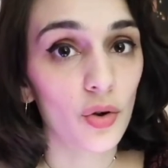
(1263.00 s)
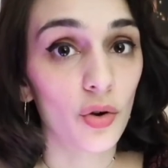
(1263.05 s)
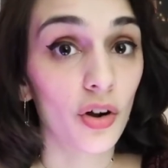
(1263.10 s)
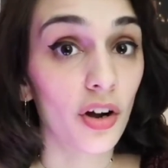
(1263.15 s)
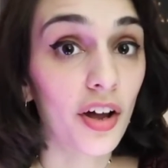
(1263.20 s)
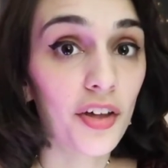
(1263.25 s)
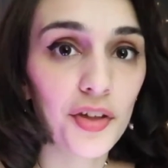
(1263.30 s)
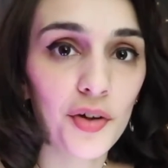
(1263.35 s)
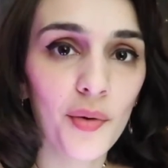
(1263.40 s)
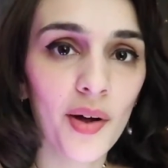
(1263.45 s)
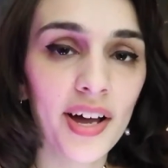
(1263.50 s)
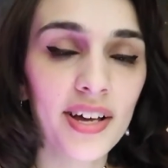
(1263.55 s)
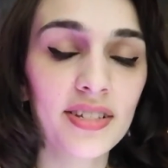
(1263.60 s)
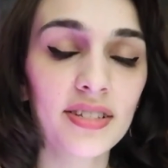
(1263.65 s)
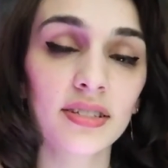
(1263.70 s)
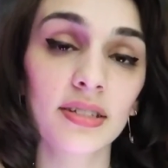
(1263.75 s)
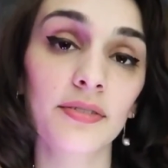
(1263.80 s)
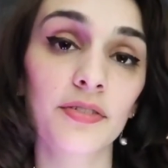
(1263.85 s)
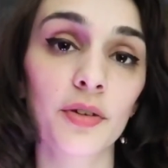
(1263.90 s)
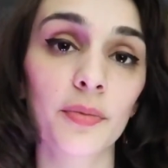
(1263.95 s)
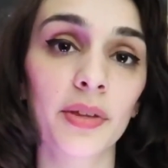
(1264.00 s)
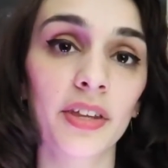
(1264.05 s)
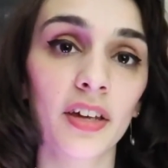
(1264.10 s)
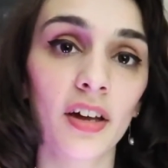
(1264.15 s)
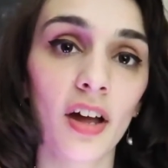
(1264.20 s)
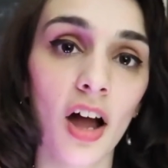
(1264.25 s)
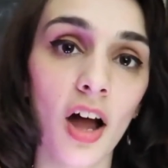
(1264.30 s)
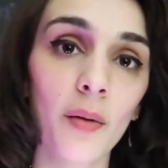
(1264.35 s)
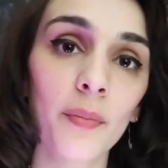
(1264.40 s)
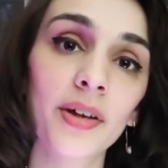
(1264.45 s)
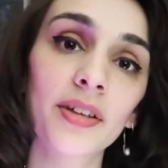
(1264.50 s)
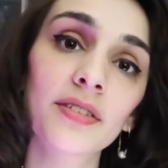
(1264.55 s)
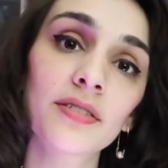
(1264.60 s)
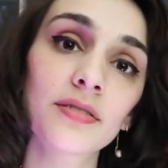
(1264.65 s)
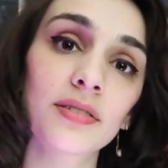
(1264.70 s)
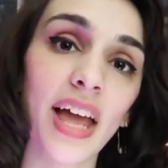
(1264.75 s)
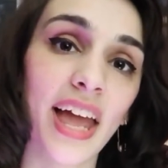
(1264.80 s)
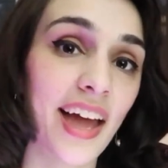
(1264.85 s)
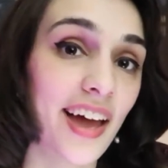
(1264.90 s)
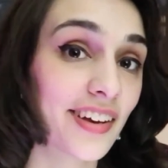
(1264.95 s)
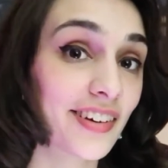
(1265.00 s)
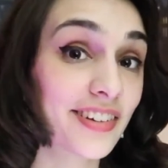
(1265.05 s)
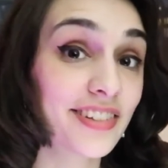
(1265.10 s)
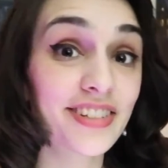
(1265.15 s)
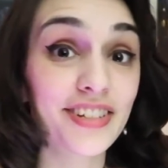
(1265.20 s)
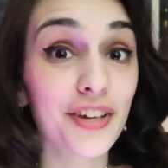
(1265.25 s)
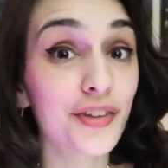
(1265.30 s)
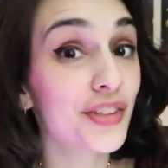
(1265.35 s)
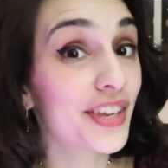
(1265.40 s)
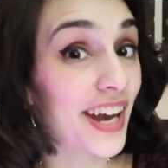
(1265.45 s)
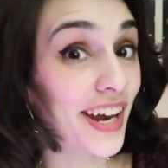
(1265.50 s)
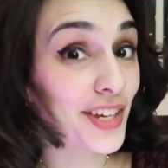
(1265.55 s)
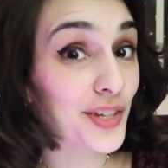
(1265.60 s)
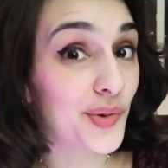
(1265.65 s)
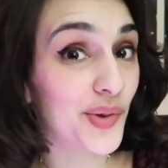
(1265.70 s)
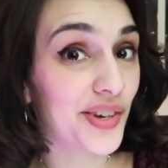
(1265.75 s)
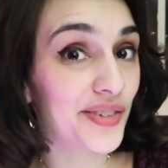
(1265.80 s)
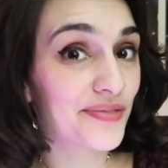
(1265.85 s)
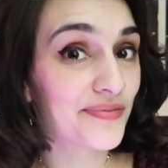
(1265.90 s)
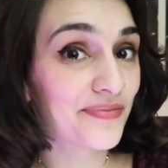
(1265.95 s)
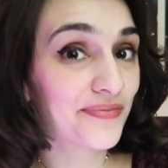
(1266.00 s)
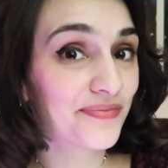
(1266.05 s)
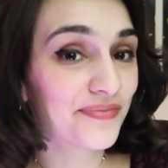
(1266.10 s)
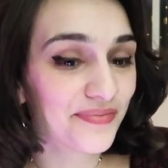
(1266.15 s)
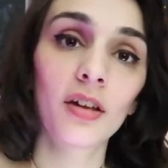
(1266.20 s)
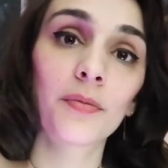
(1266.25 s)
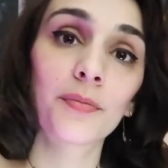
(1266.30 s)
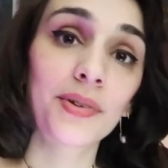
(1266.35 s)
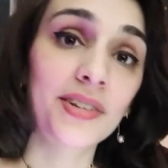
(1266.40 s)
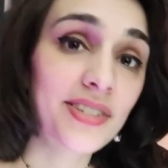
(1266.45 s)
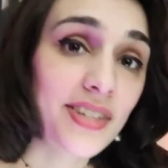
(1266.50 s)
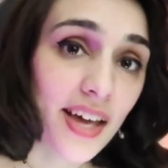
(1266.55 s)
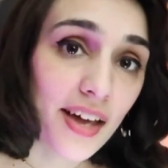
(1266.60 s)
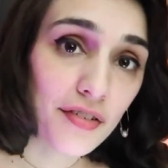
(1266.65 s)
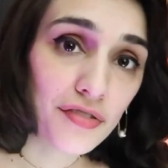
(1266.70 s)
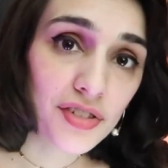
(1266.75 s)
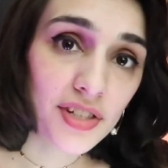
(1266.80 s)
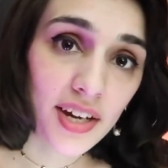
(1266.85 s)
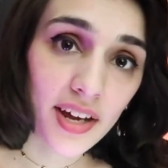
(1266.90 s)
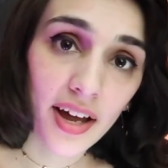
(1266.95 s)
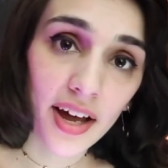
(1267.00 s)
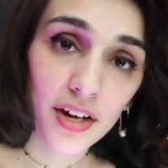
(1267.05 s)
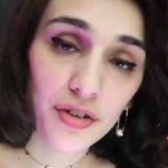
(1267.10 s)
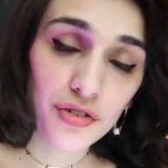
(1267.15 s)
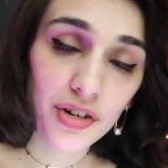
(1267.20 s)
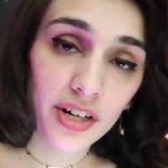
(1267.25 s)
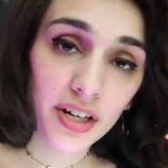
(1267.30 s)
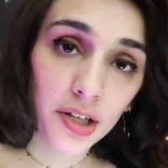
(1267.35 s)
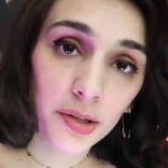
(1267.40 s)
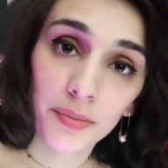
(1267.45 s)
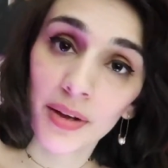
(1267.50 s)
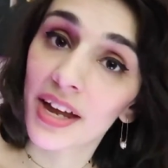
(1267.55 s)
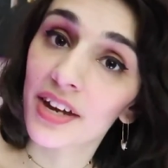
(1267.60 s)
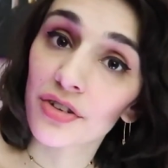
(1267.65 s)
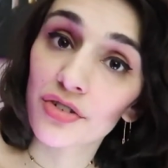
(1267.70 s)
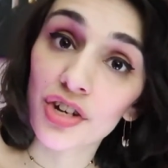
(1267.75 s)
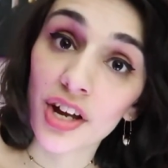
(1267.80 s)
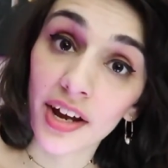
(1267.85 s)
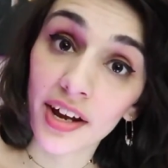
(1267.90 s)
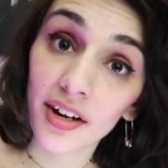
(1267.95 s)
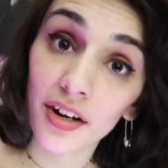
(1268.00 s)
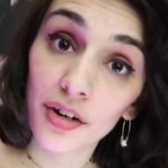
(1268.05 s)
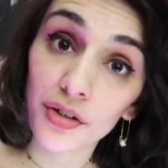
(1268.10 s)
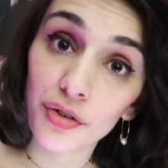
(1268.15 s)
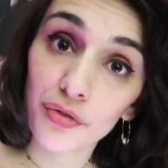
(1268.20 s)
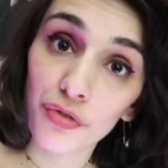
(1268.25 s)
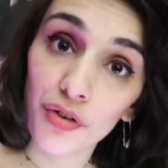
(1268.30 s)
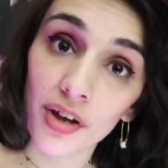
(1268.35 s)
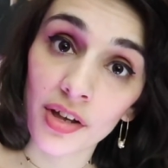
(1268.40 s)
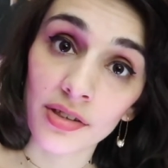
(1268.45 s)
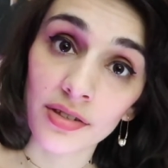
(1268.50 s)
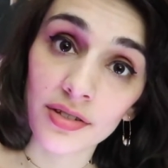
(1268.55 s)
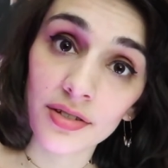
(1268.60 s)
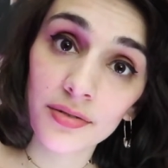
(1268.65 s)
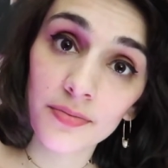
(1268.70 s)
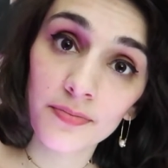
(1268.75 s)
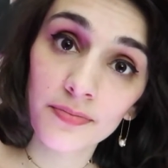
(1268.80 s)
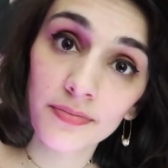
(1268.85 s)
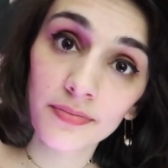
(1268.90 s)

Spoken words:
or otherwise, leave them in the comments, and I'll see you in the next one. Be safe, stay hydrated, and check in on your friends.